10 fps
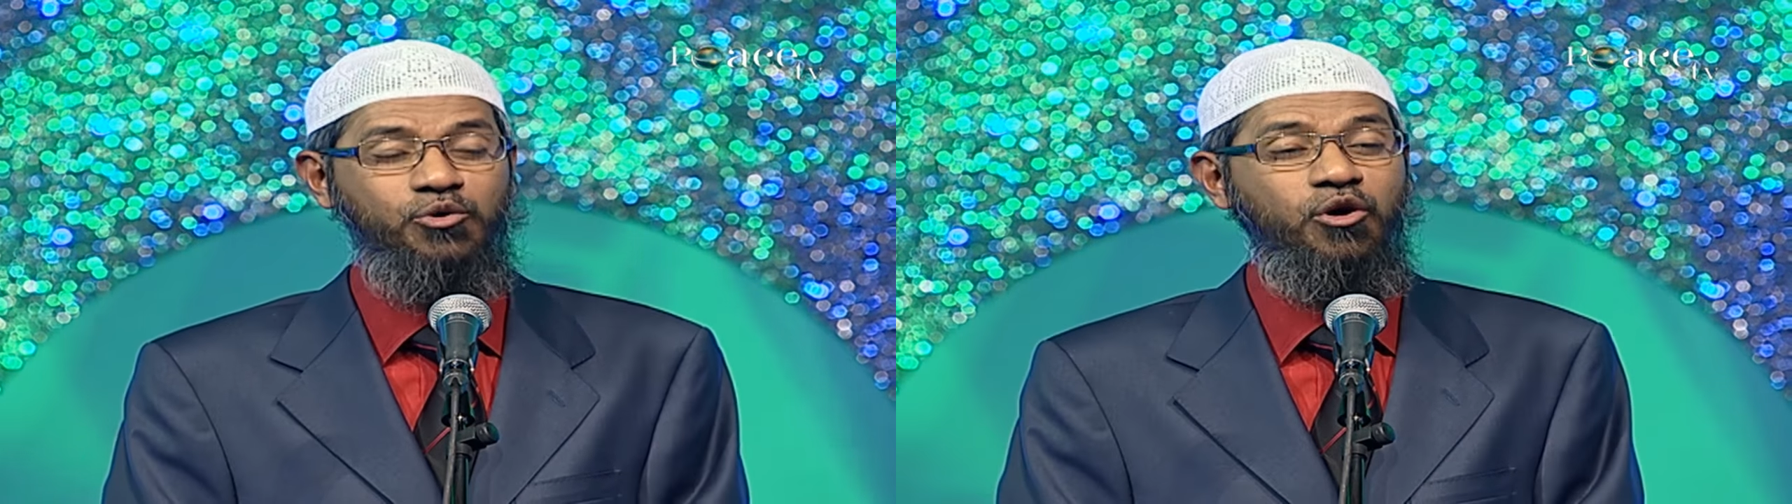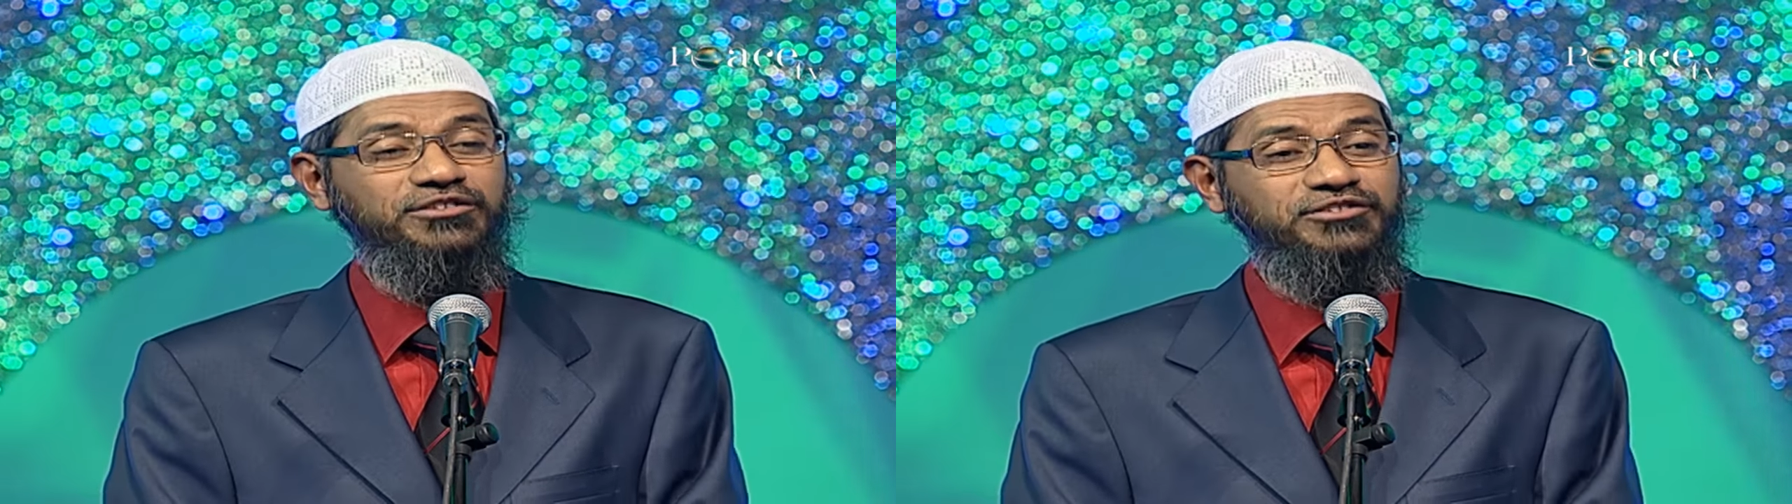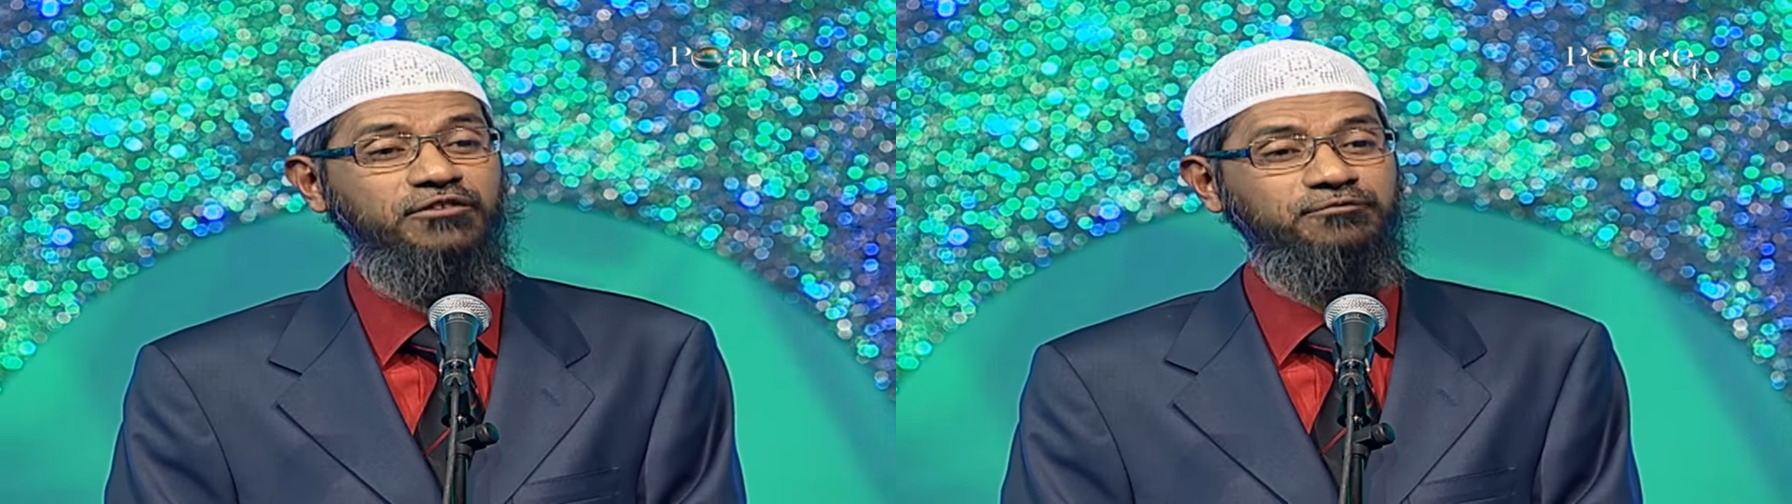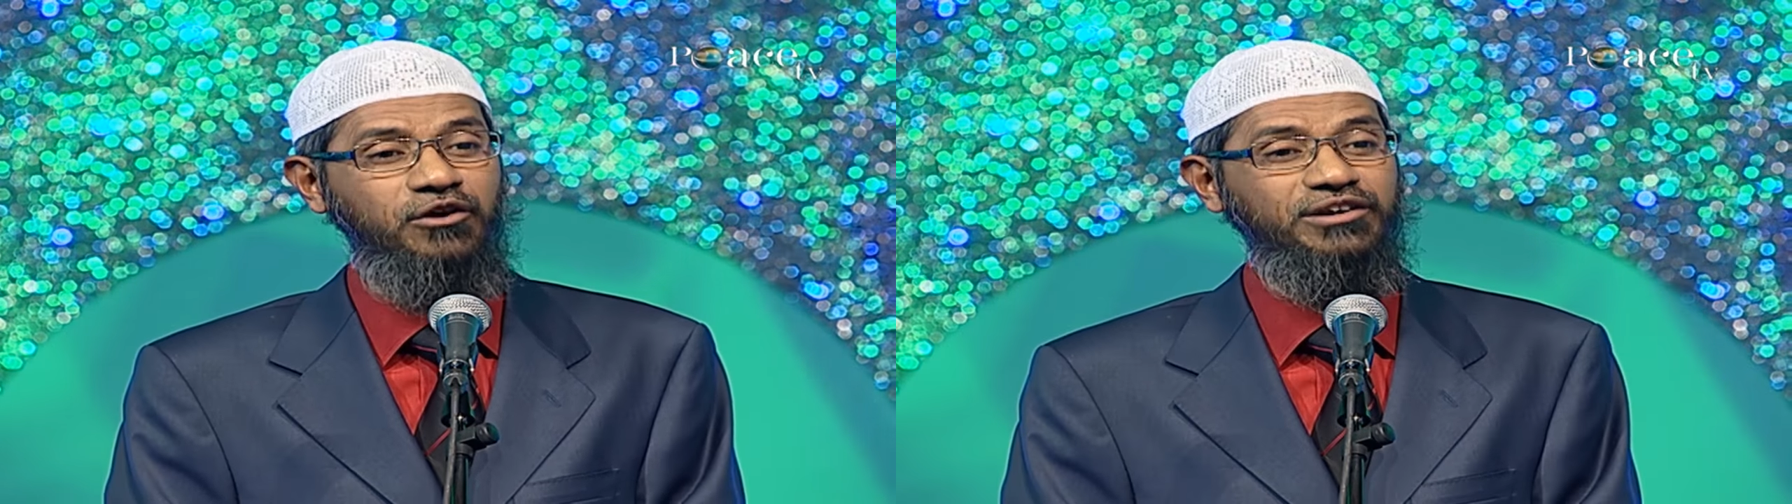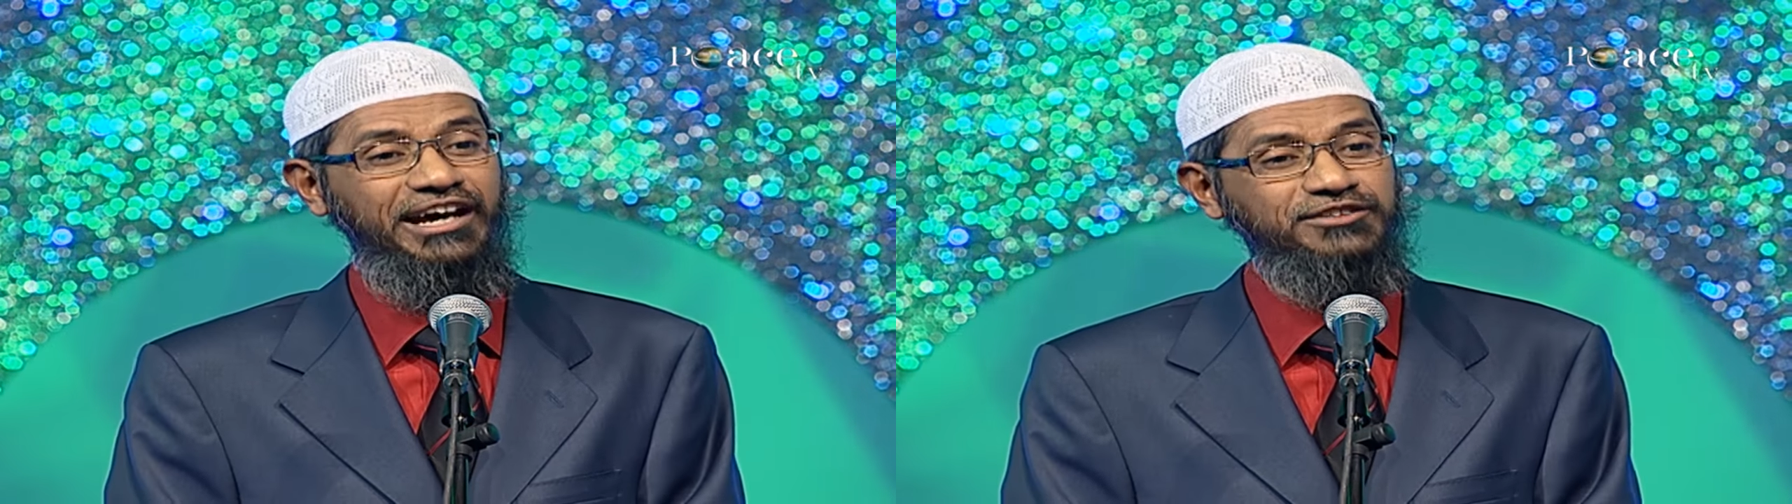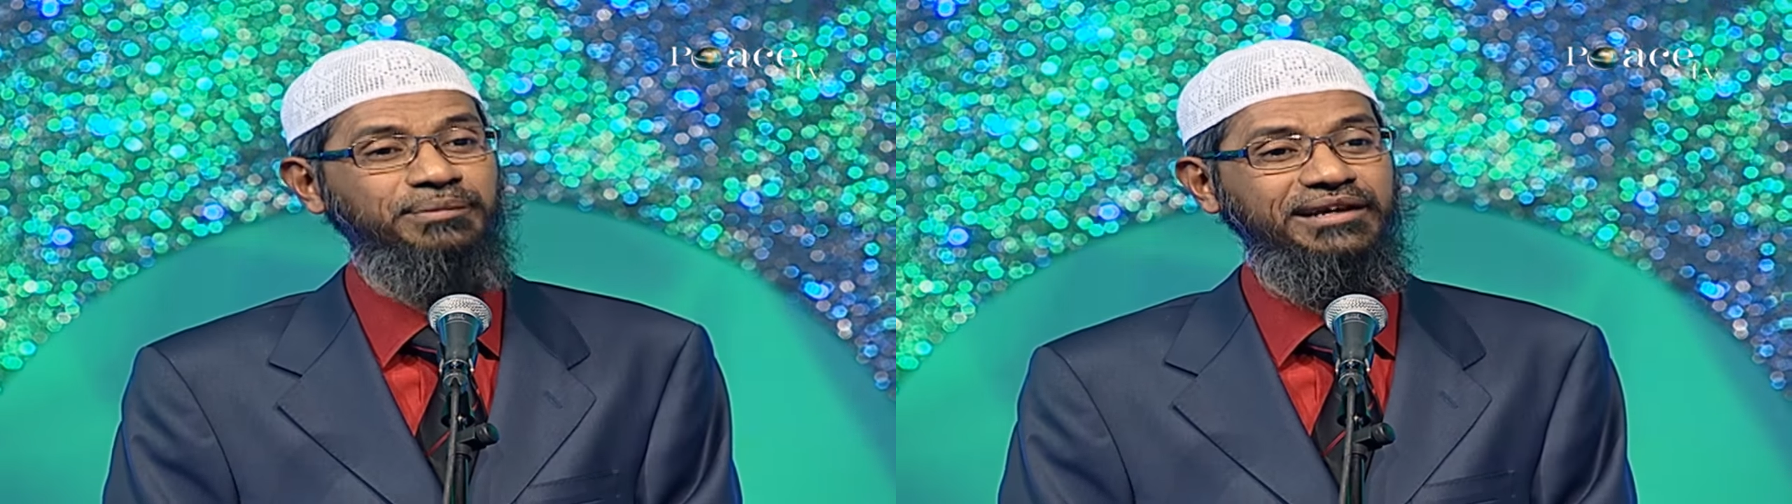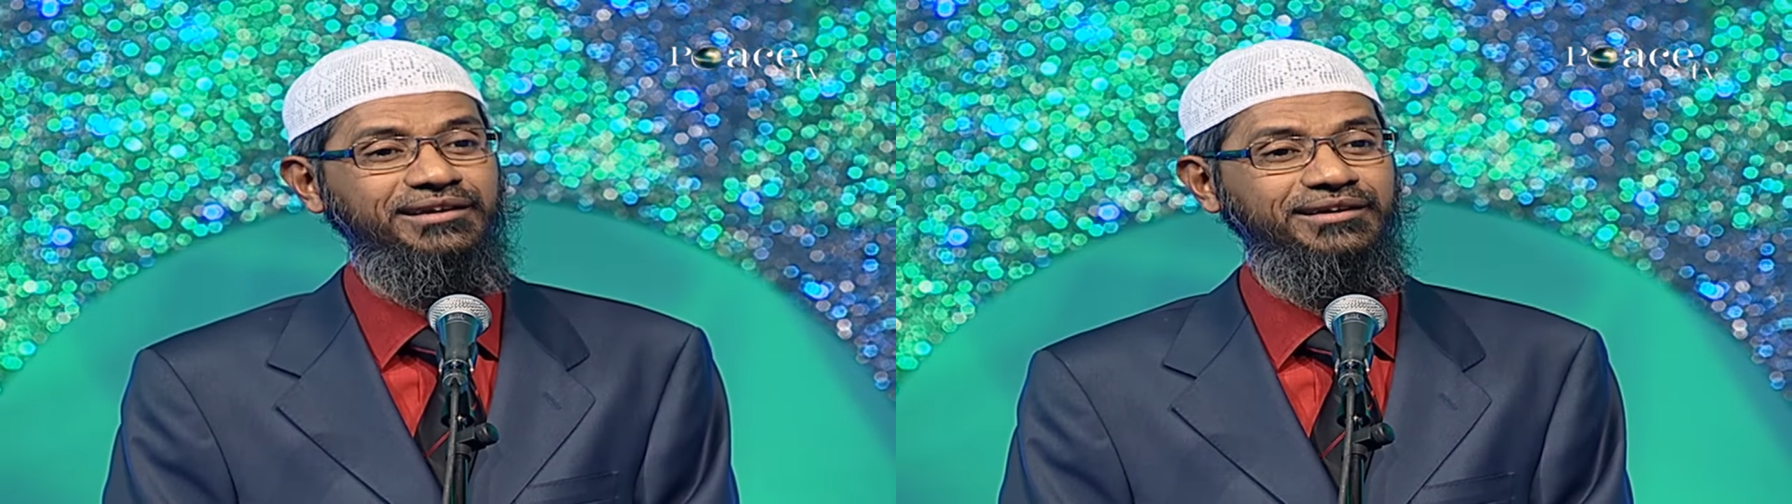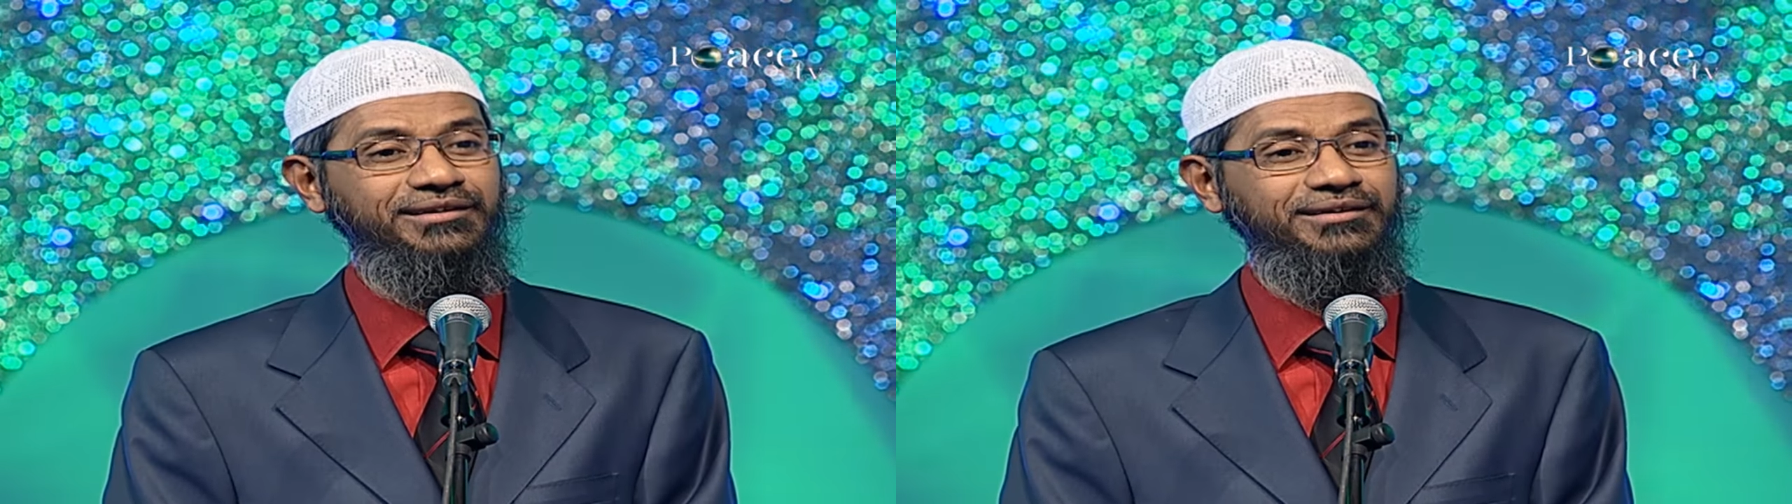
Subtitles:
who has not found a husband,